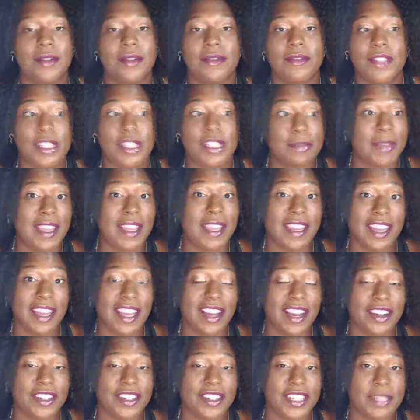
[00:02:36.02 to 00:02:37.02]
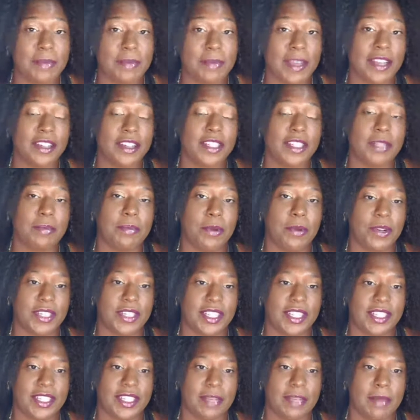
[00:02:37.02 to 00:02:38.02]
just being here, just being a support
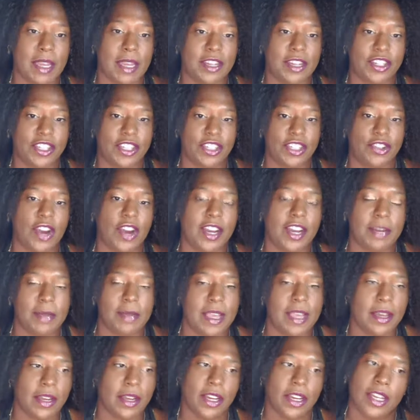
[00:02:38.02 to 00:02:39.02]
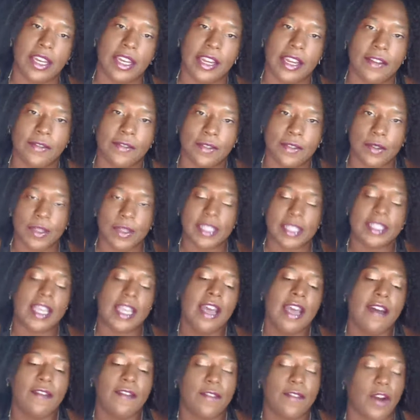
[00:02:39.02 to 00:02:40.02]
system and just trying to be a good influence
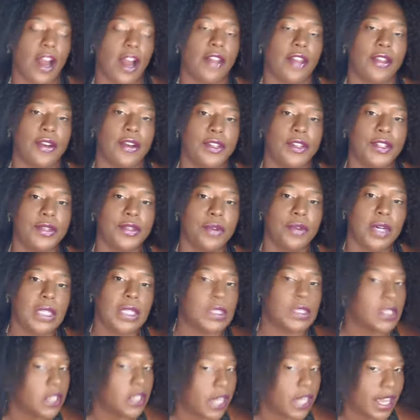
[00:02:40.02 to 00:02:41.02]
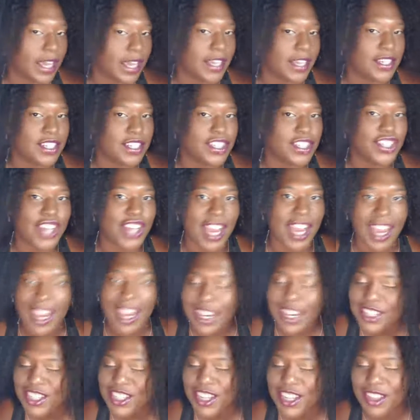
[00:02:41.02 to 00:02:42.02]
for others who are looking to
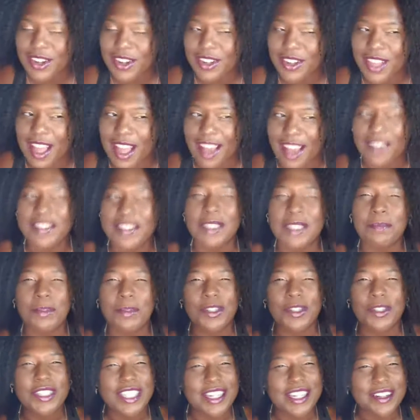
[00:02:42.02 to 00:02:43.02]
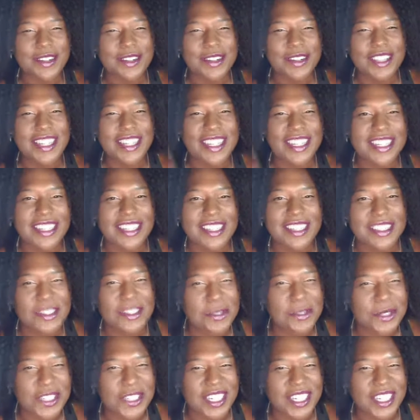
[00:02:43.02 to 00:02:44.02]
change their lives, particularly their
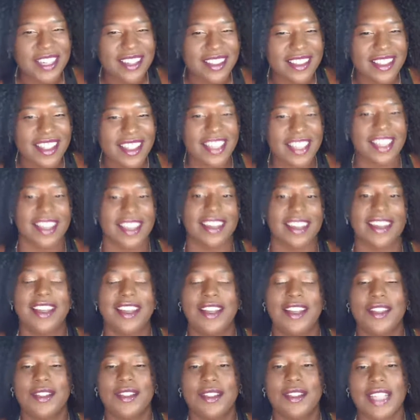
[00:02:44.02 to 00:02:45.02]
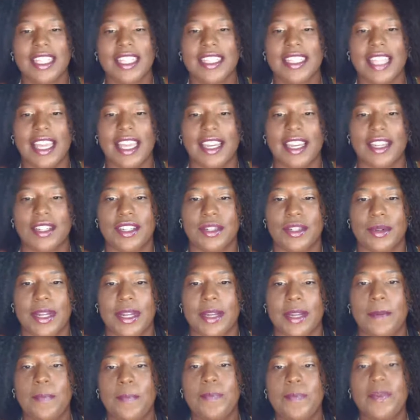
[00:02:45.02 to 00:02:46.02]
stinking thinking. So let's get into
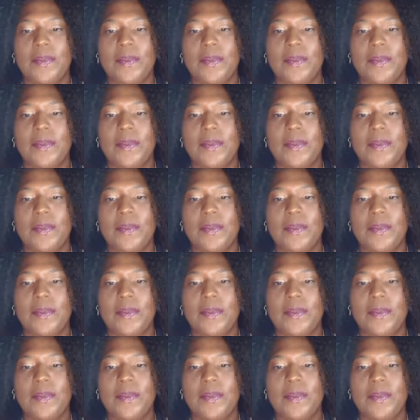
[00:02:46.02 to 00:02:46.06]
it.